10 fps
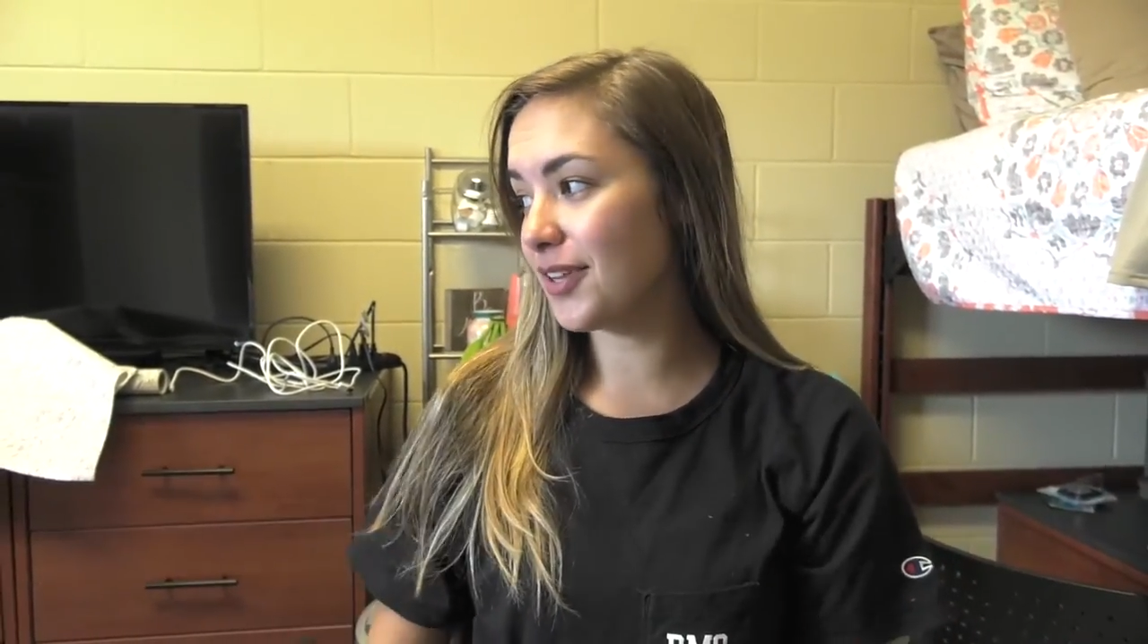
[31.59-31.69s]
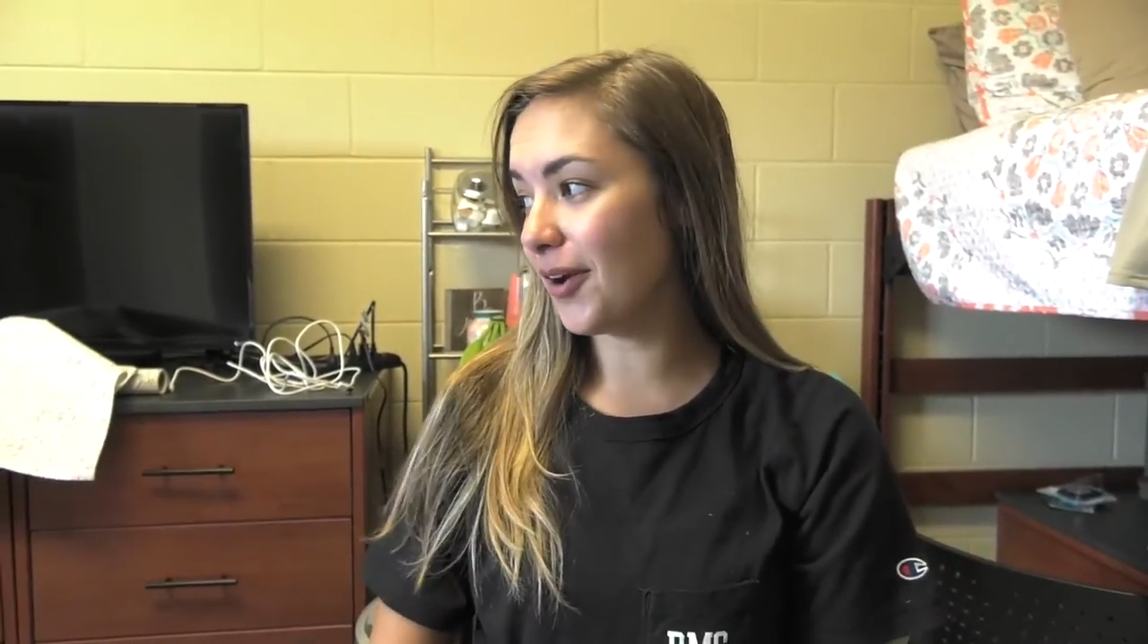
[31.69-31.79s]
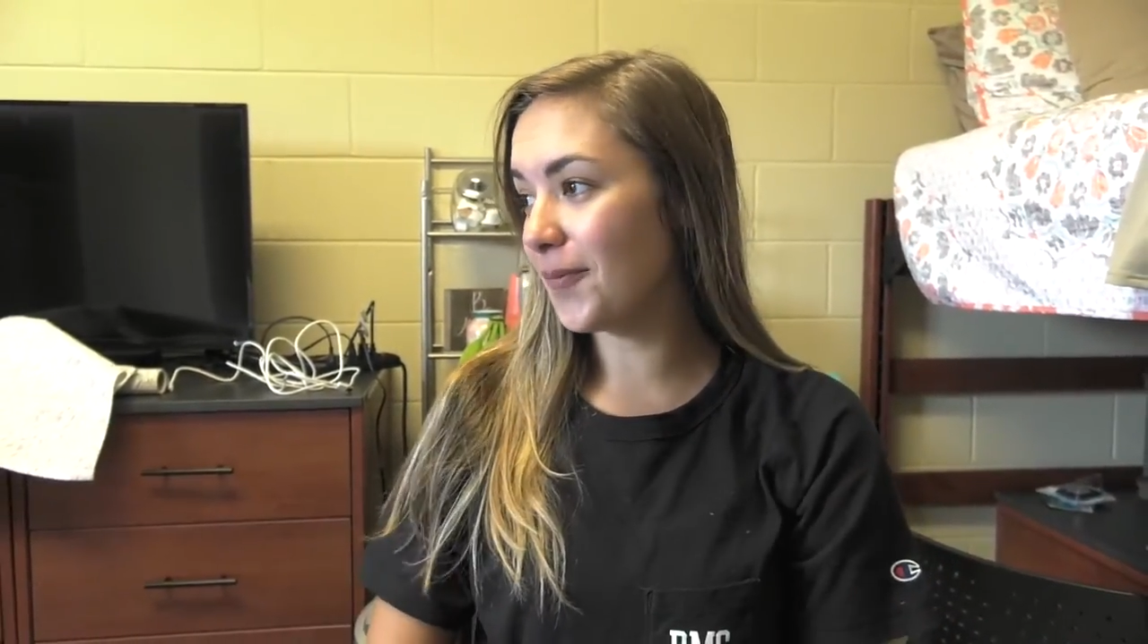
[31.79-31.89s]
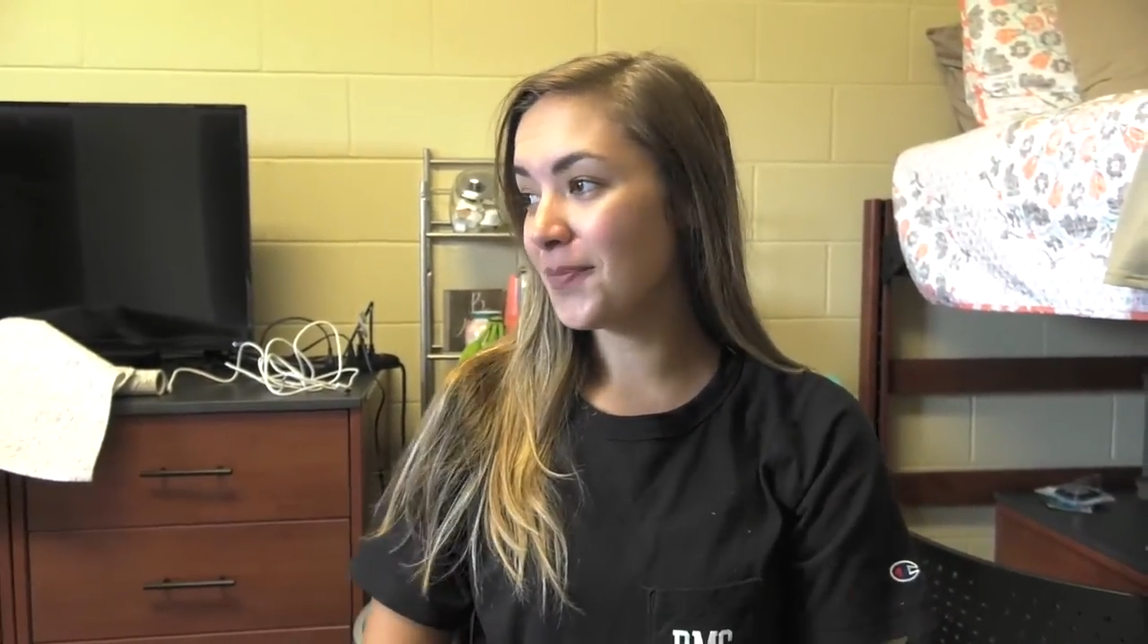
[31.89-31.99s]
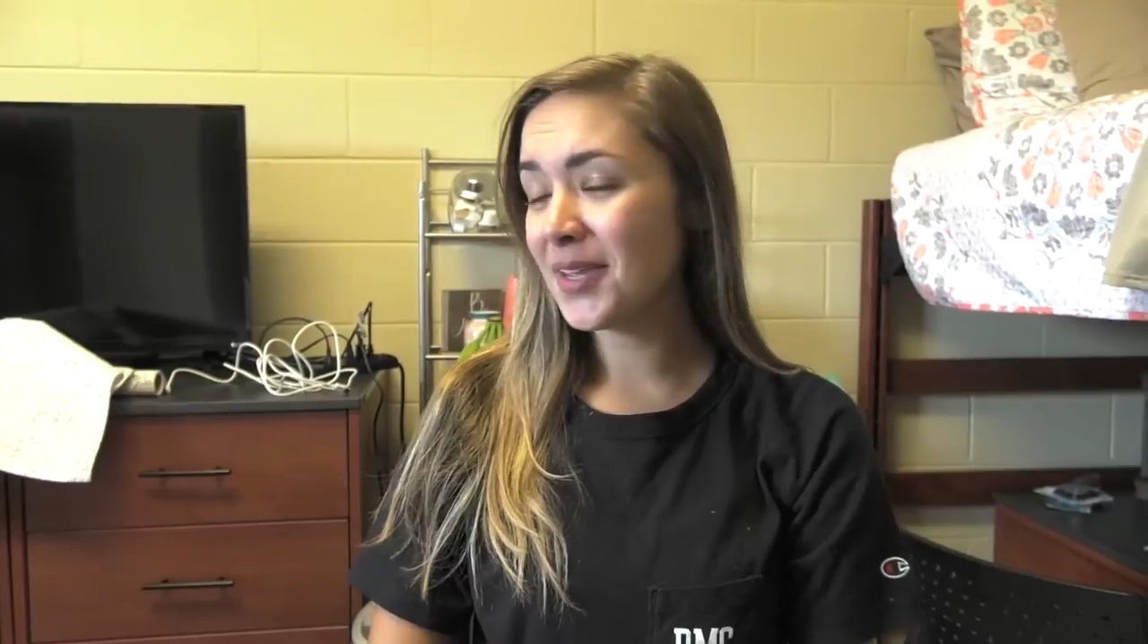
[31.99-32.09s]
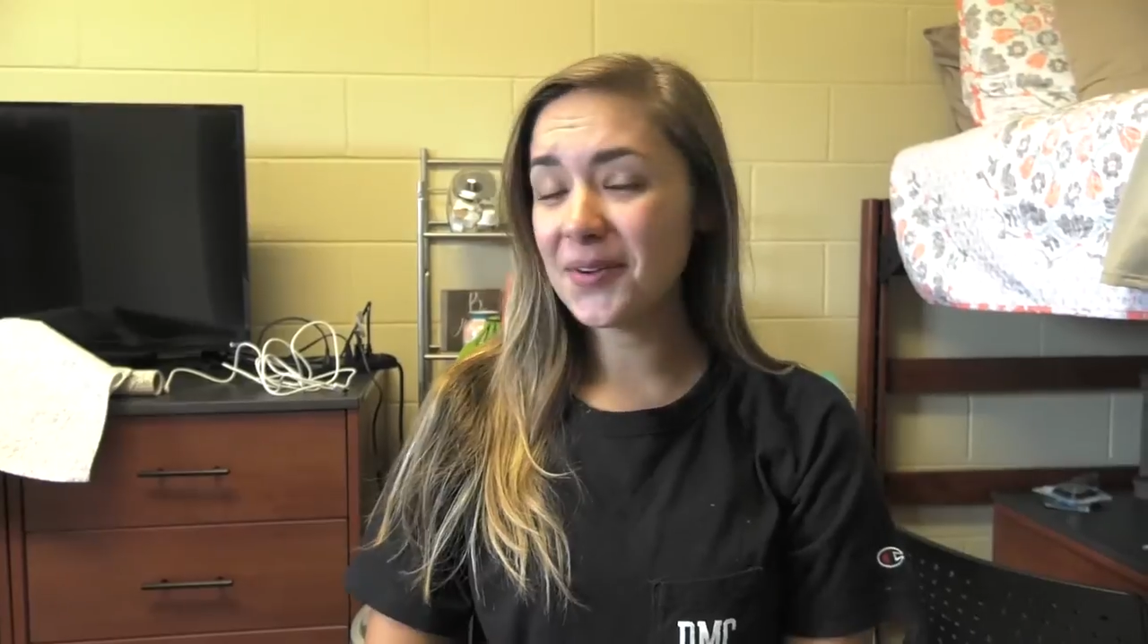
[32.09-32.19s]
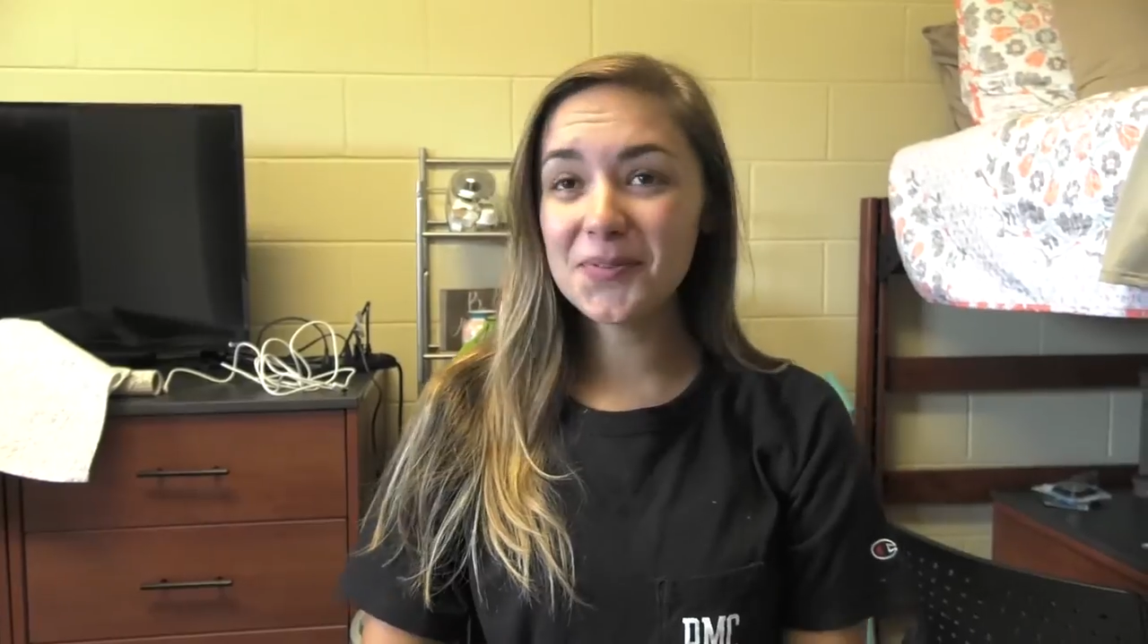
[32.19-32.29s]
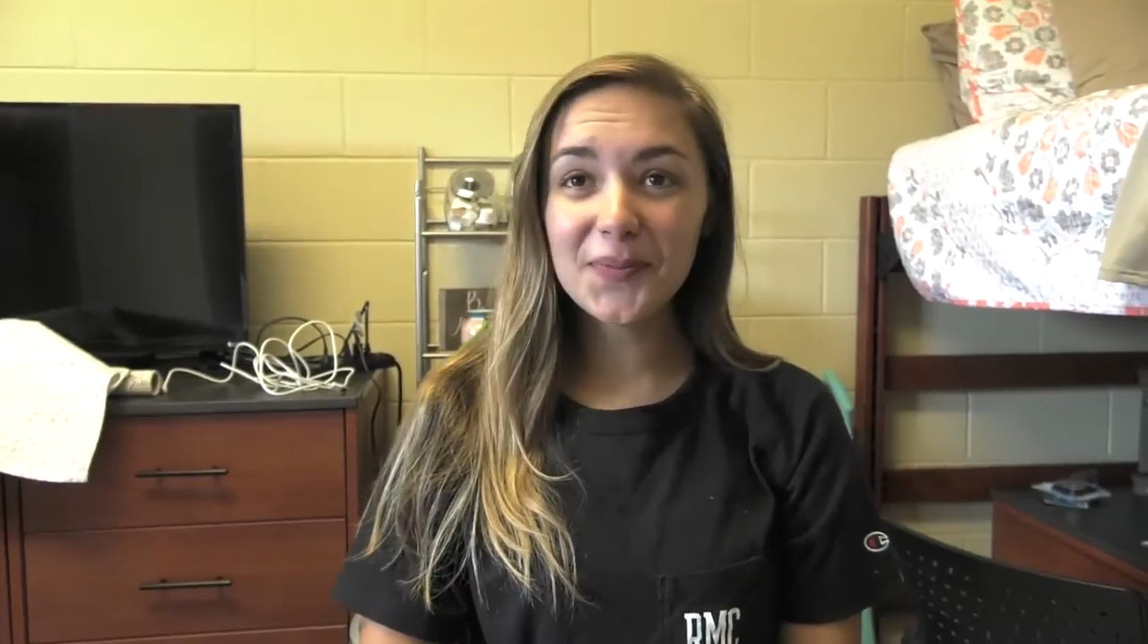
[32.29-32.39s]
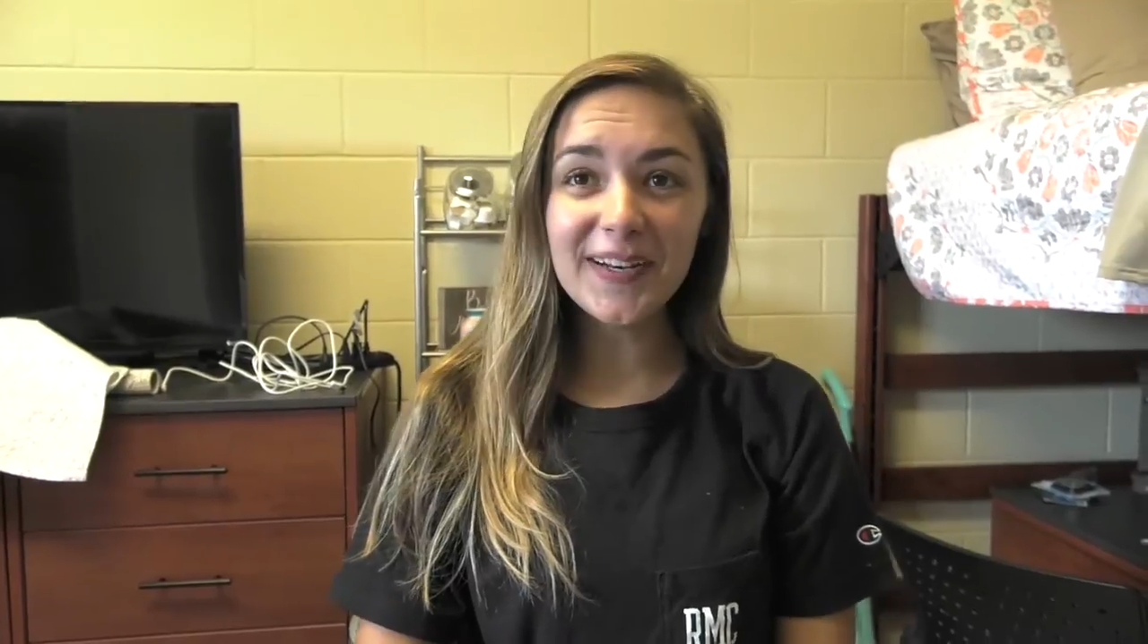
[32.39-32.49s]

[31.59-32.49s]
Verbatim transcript: So it was